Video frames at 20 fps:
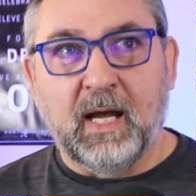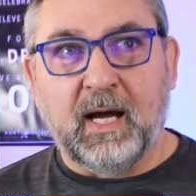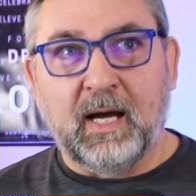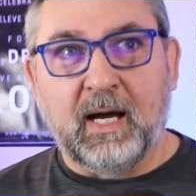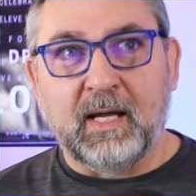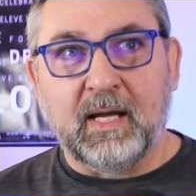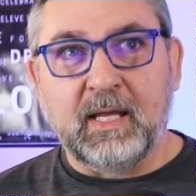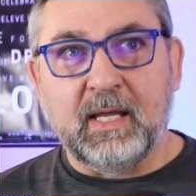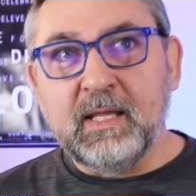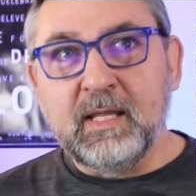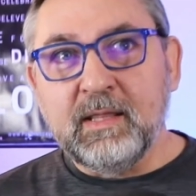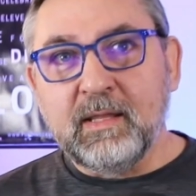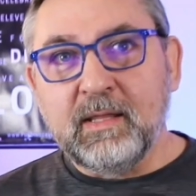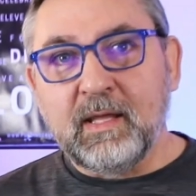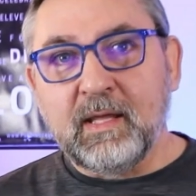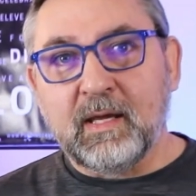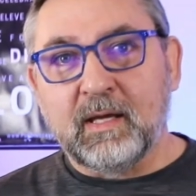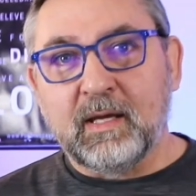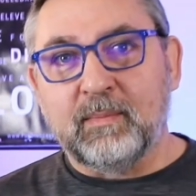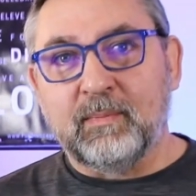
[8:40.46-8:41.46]
In
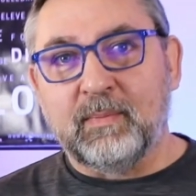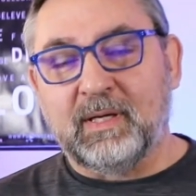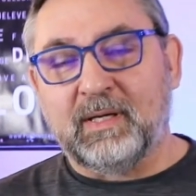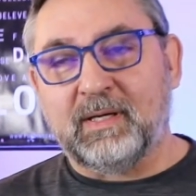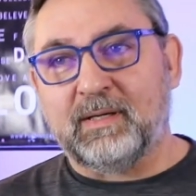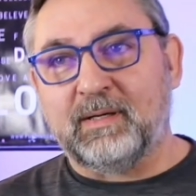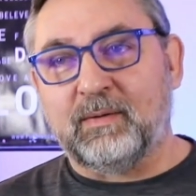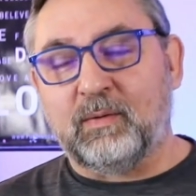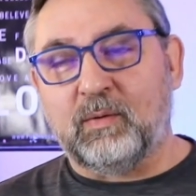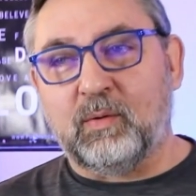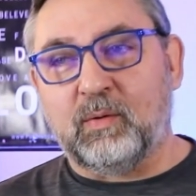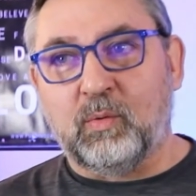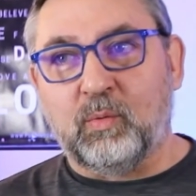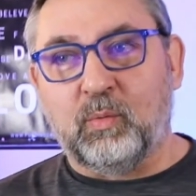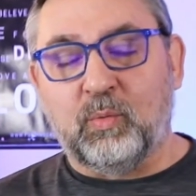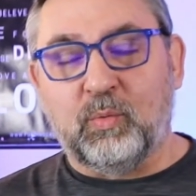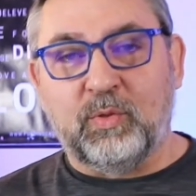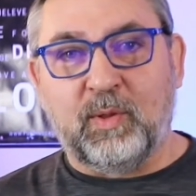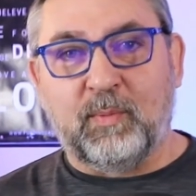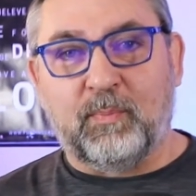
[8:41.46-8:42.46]
them,
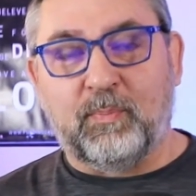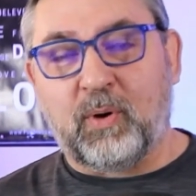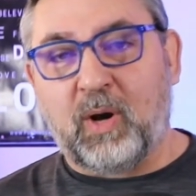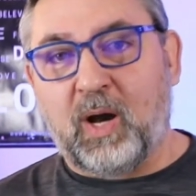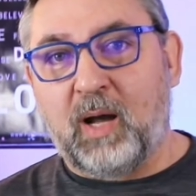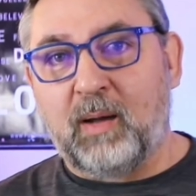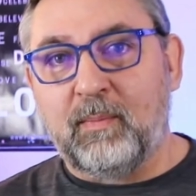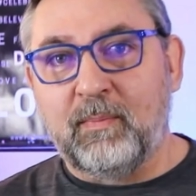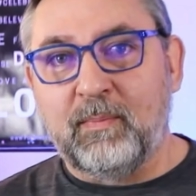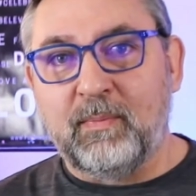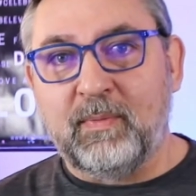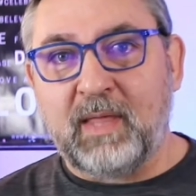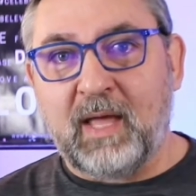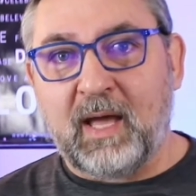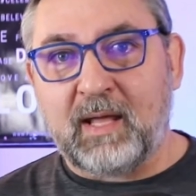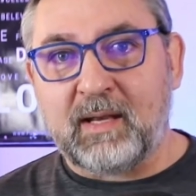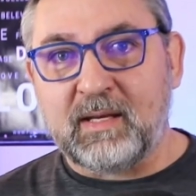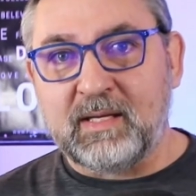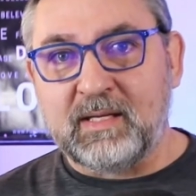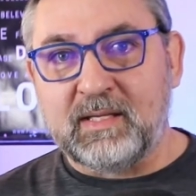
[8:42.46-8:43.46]
with the problem
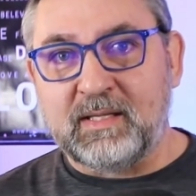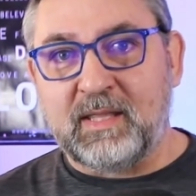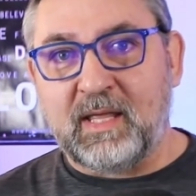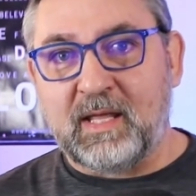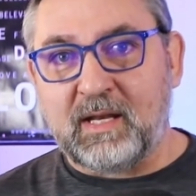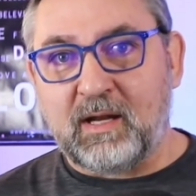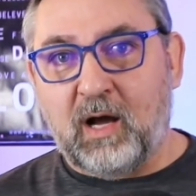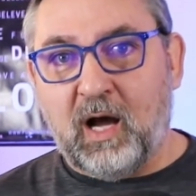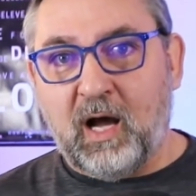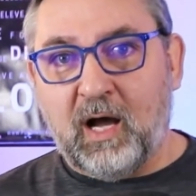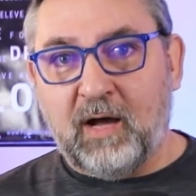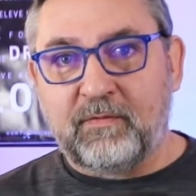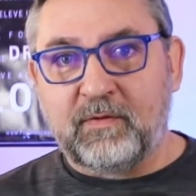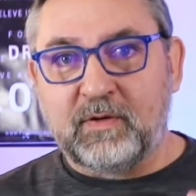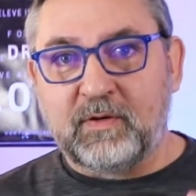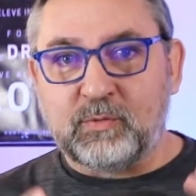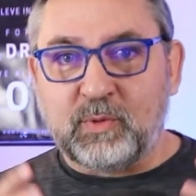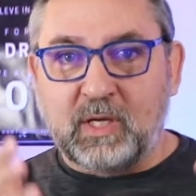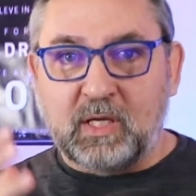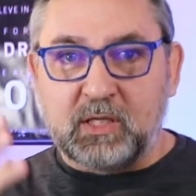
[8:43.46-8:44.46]
that often
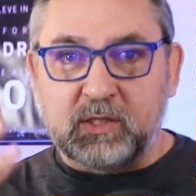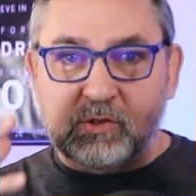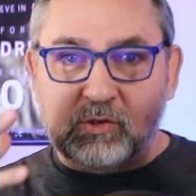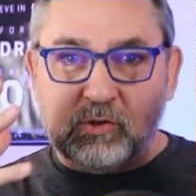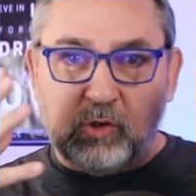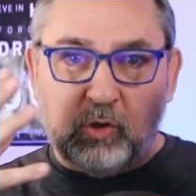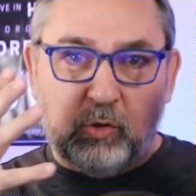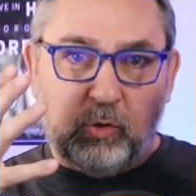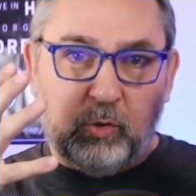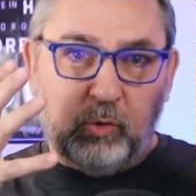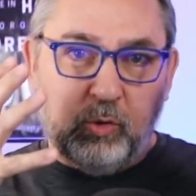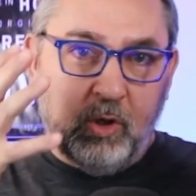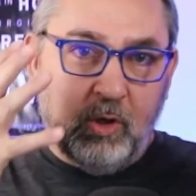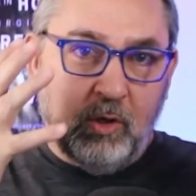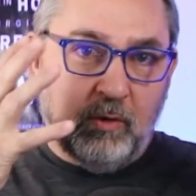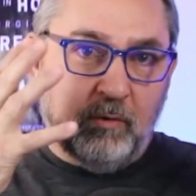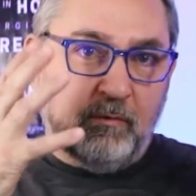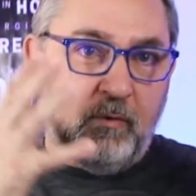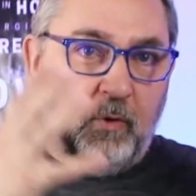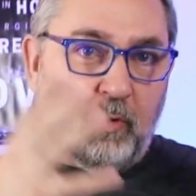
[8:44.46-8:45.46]
is we get so
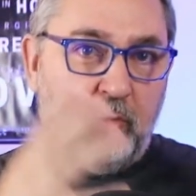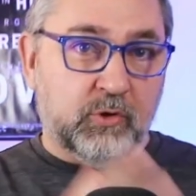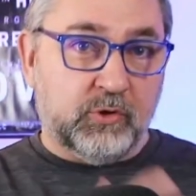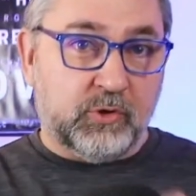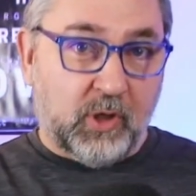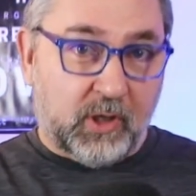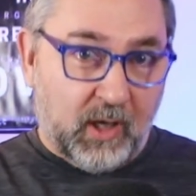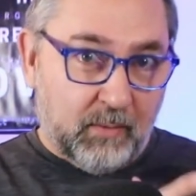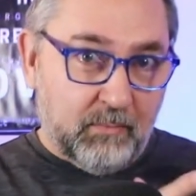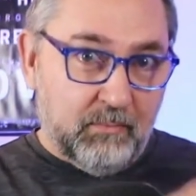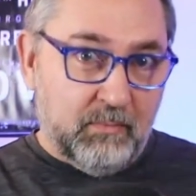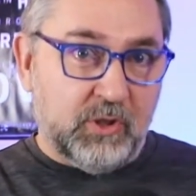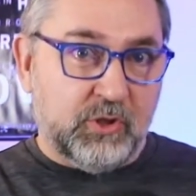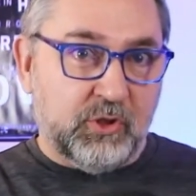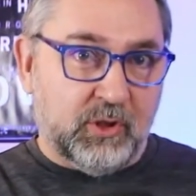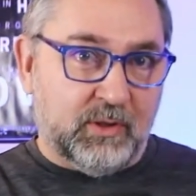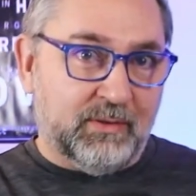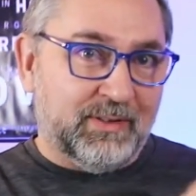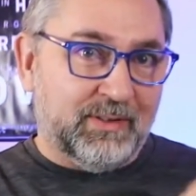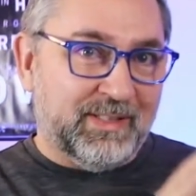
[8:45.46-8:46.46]
focused on our
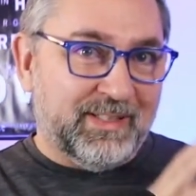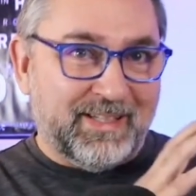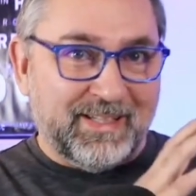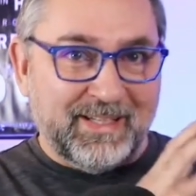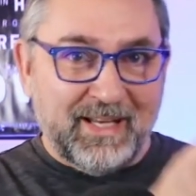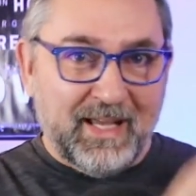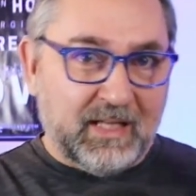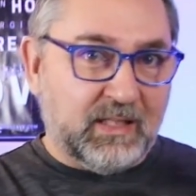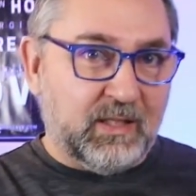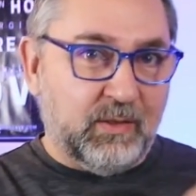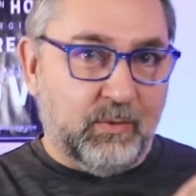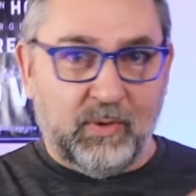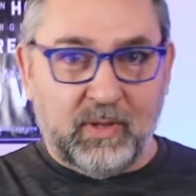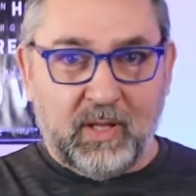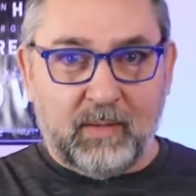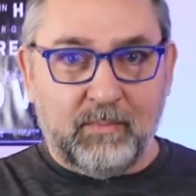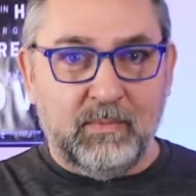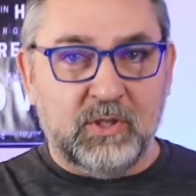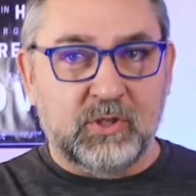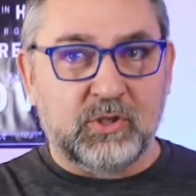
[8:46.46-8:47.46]
mission, connecting with
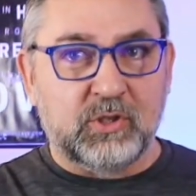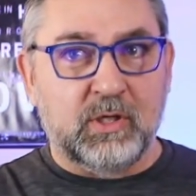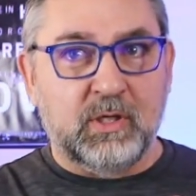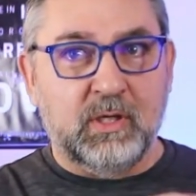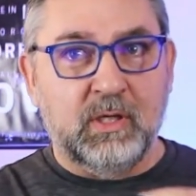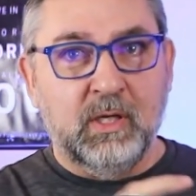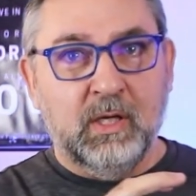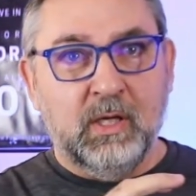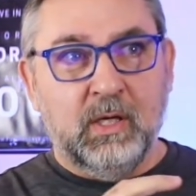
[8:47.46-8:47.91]
our mission,